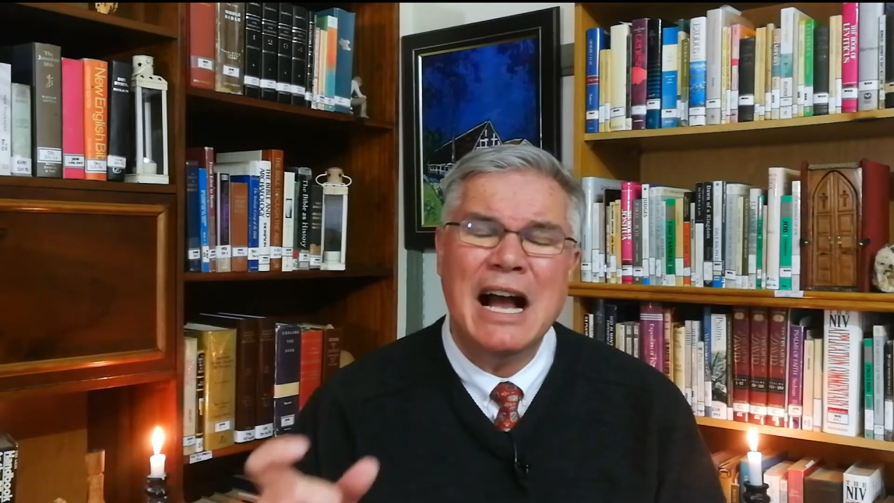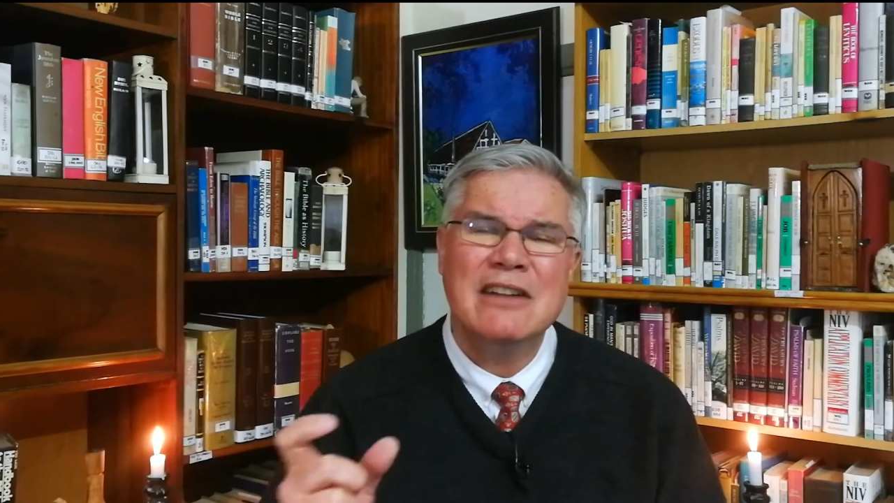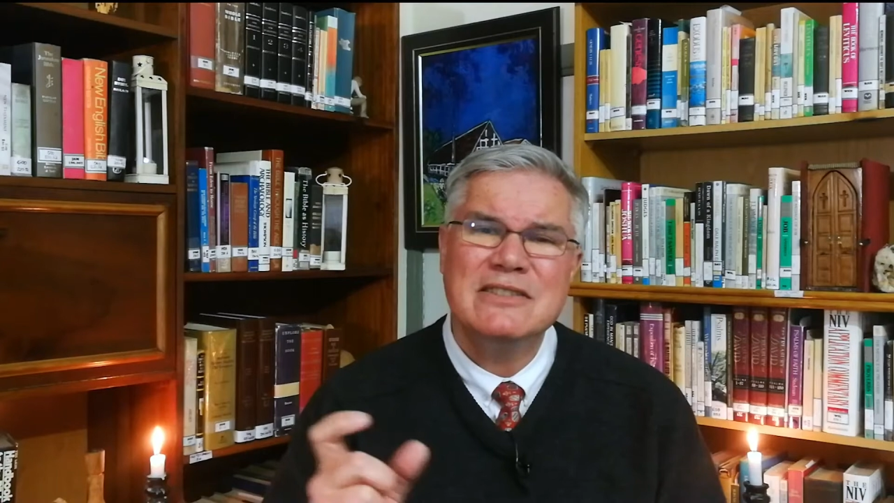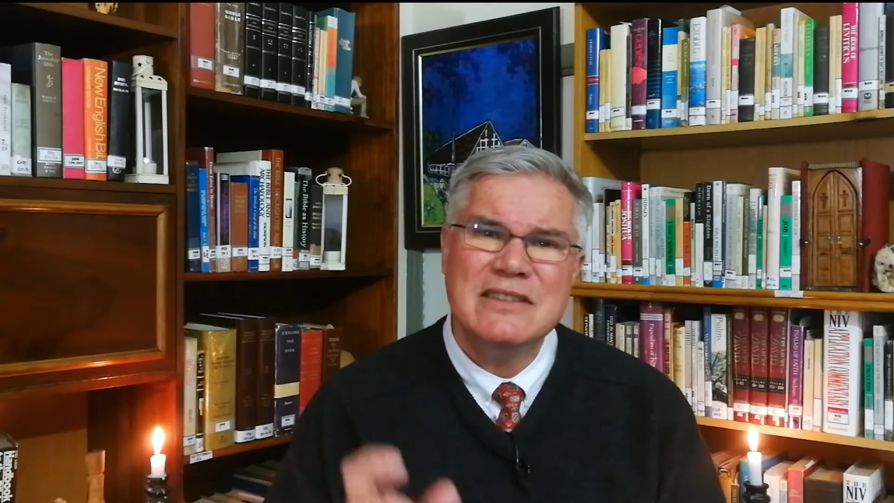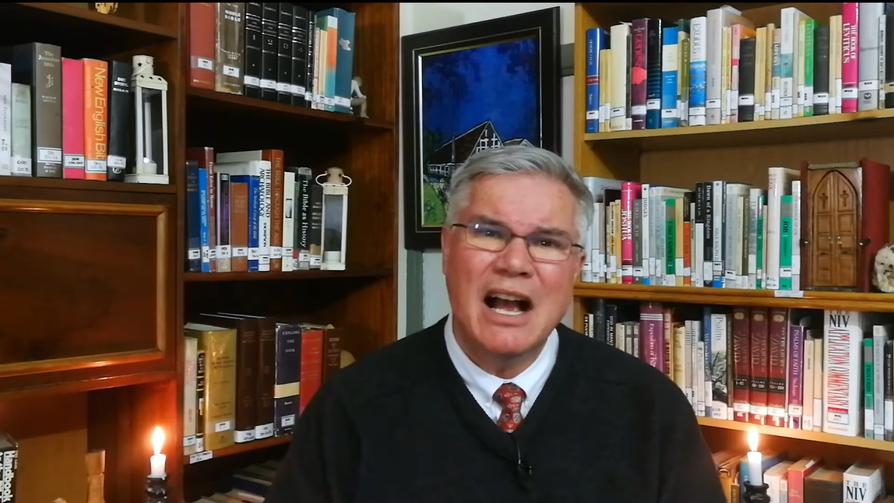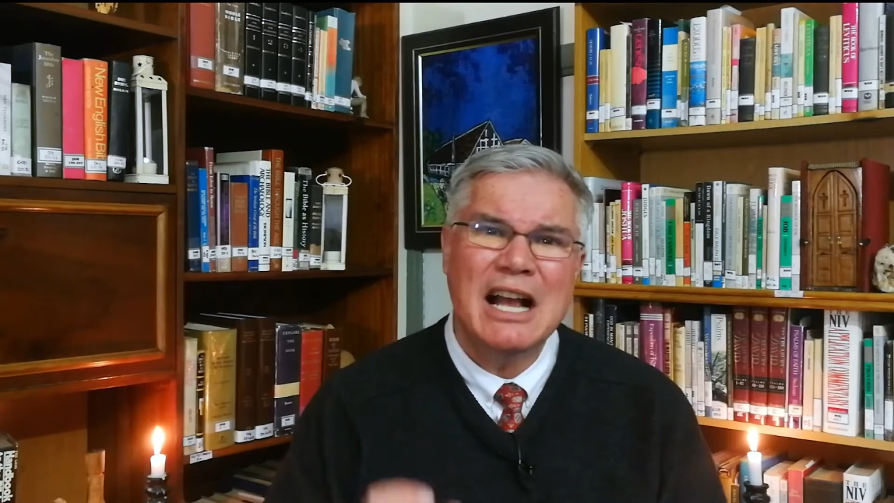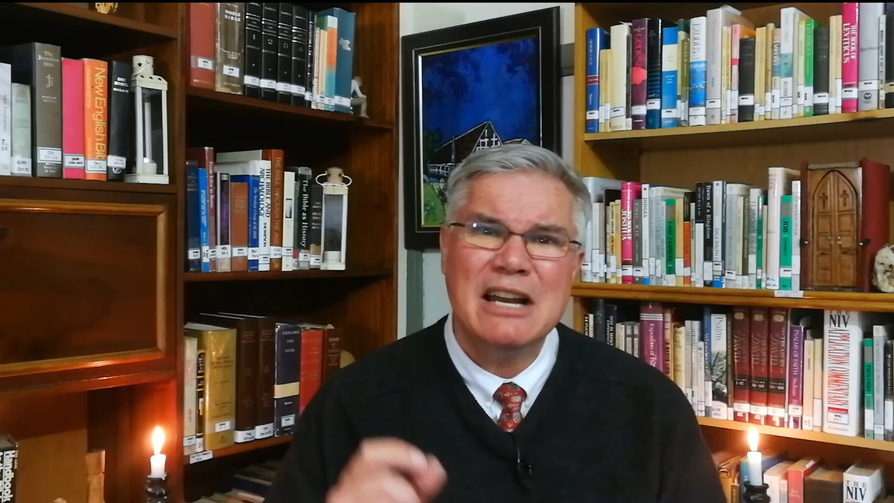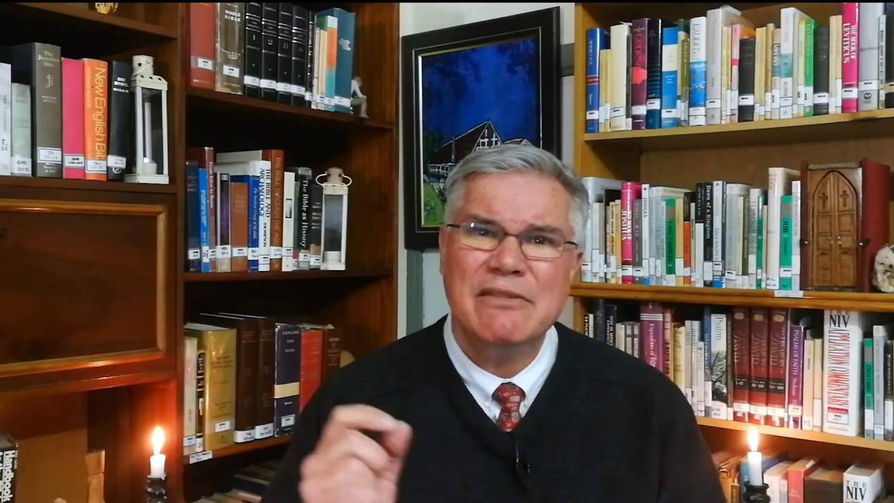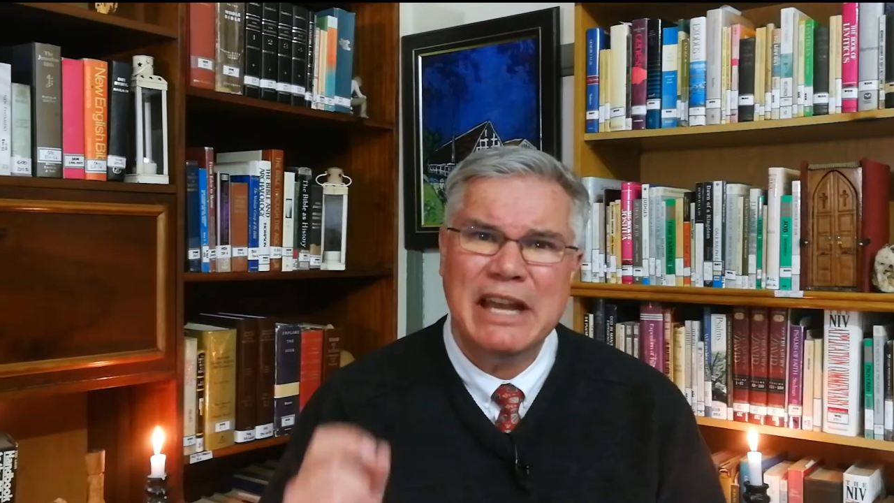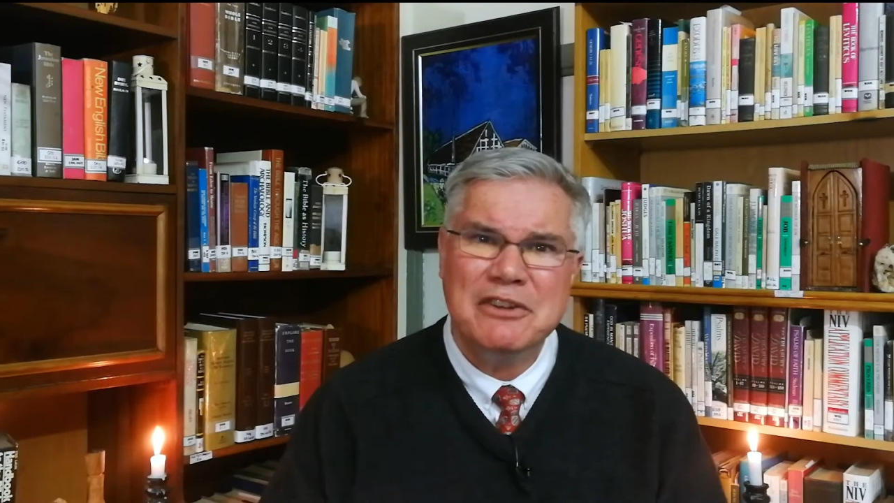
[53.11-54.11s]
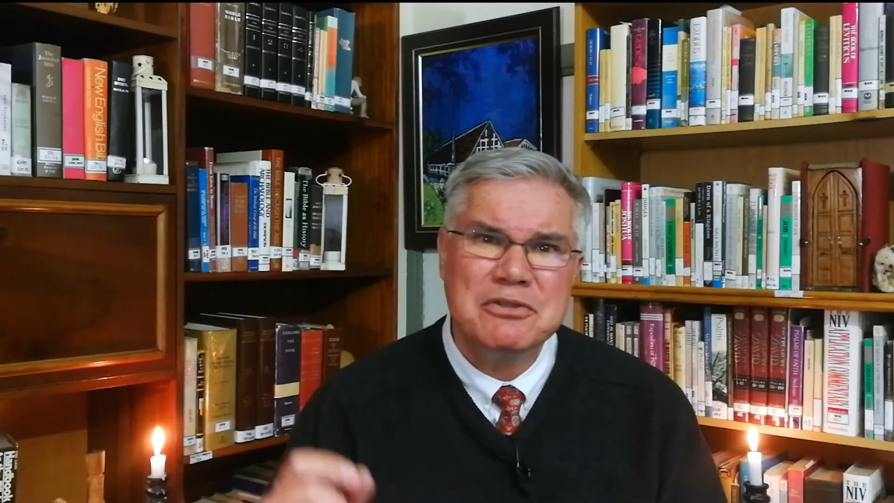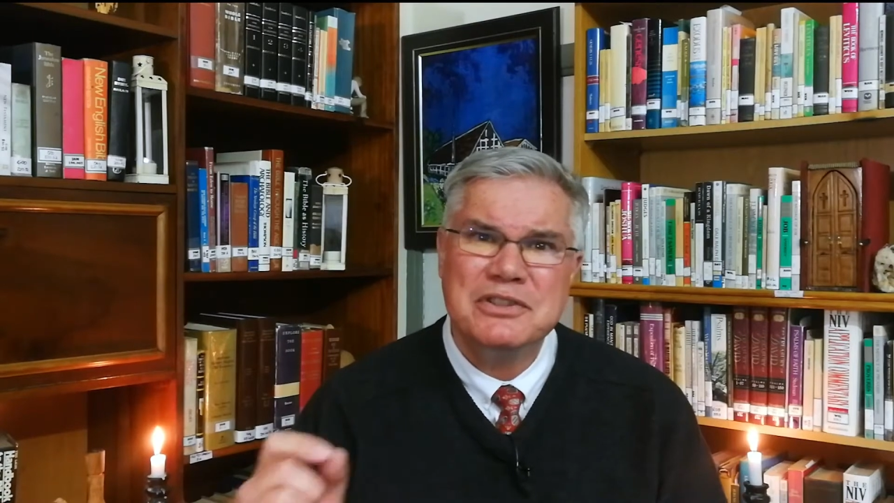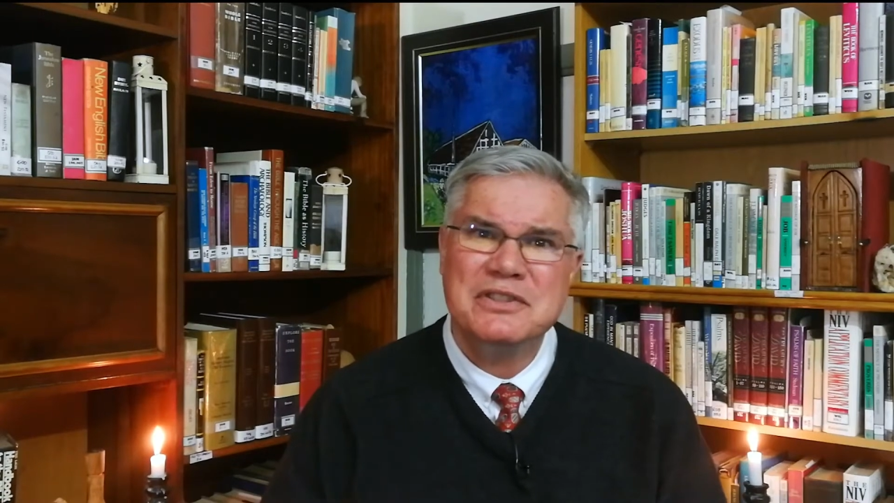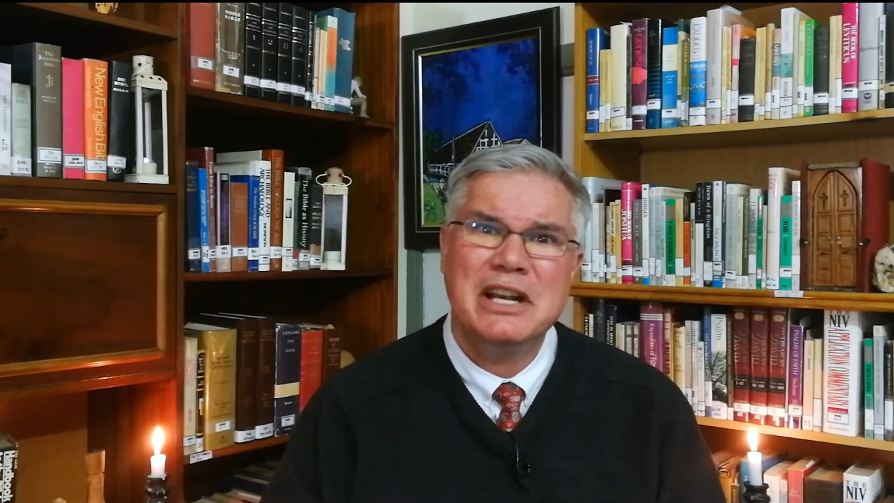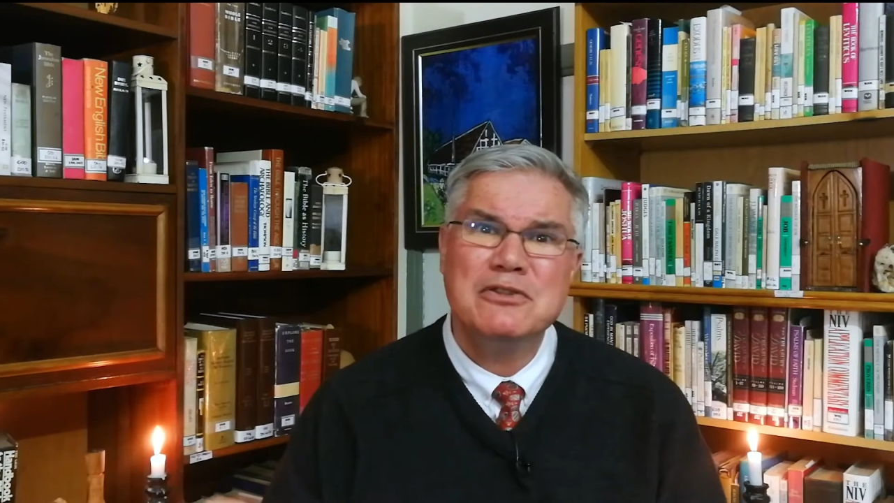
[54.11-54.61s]
outside of
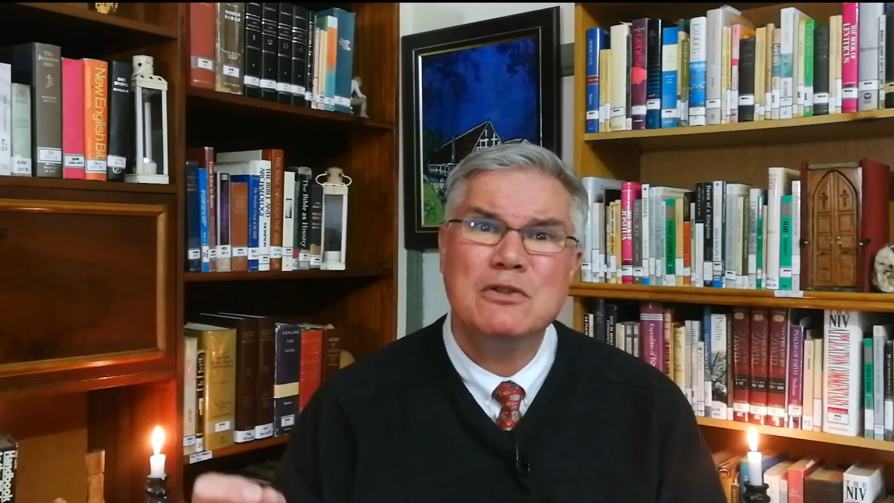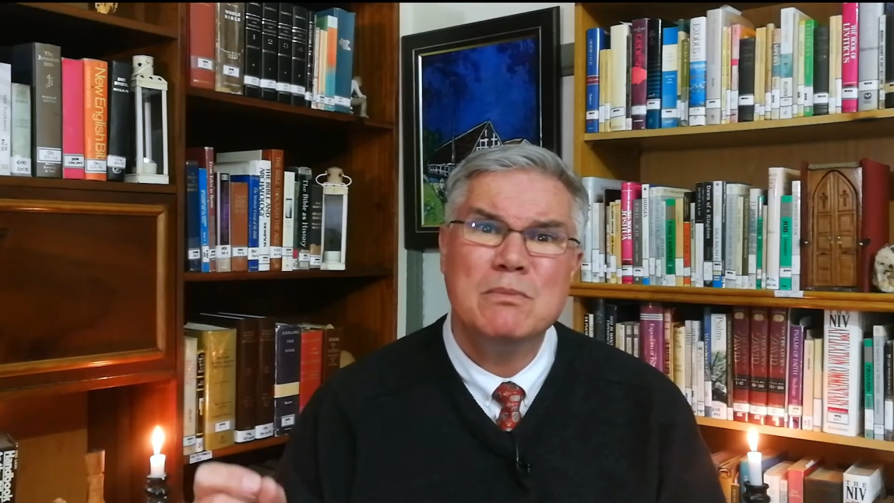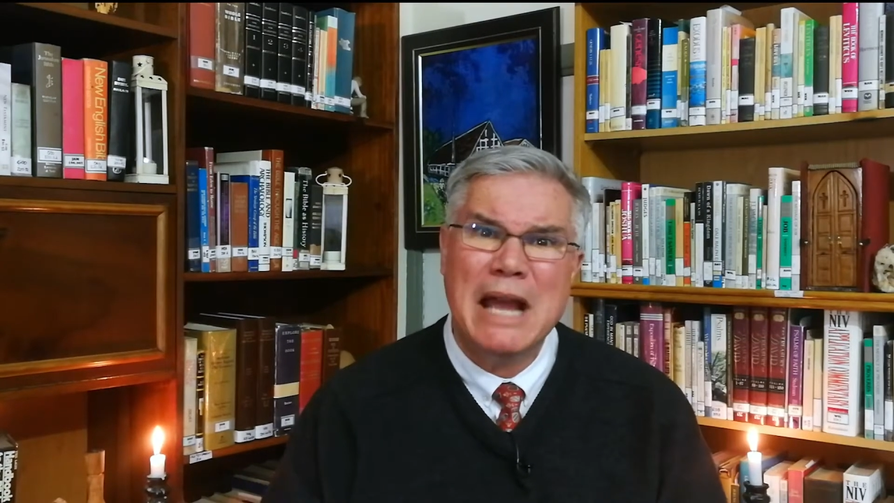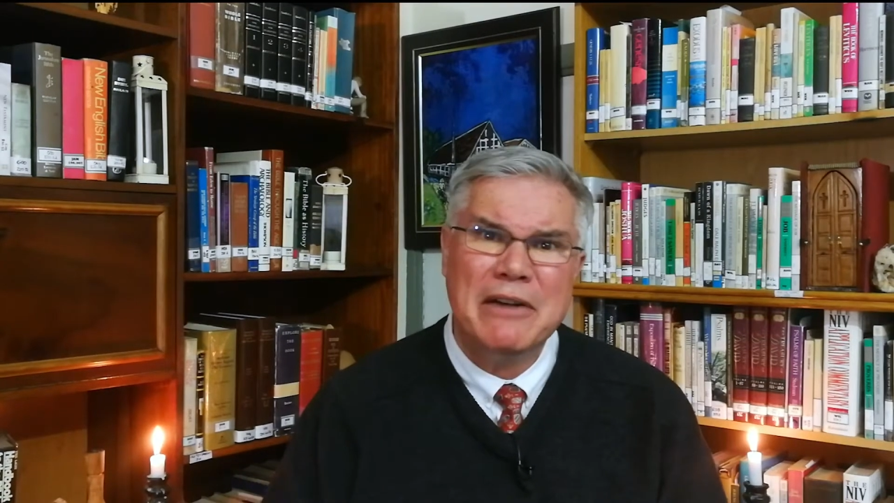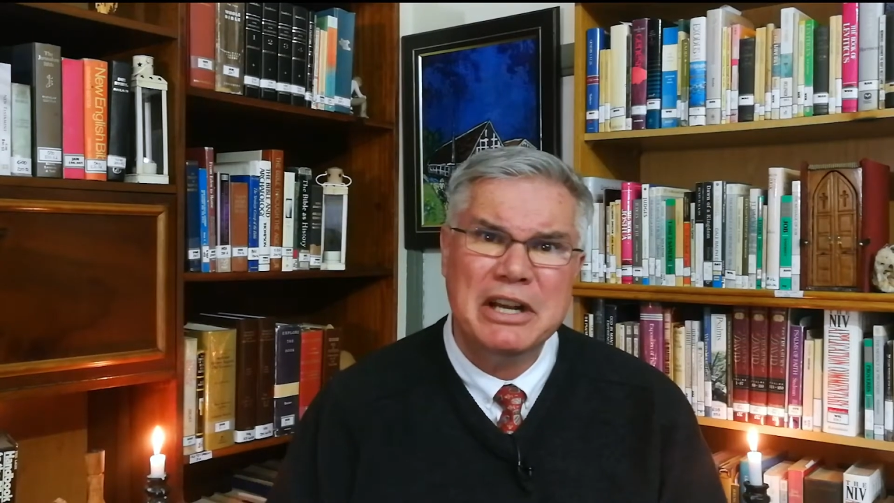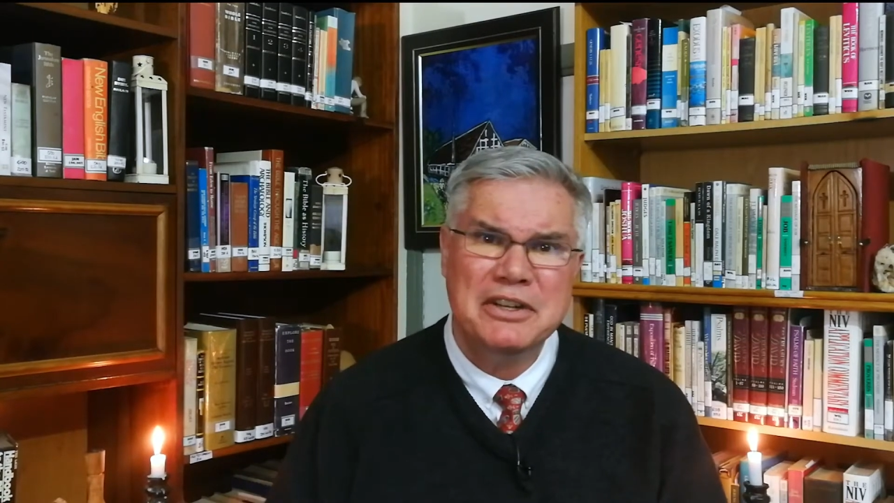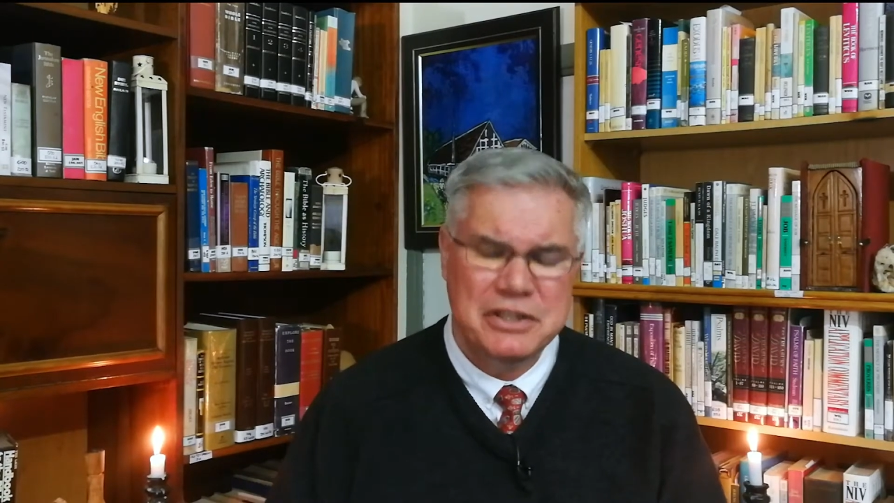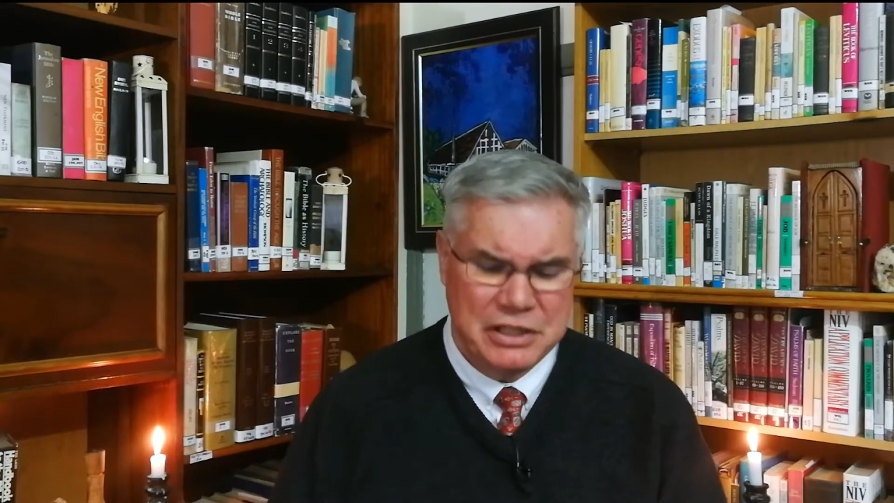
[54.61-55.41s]
heterosexual marriage.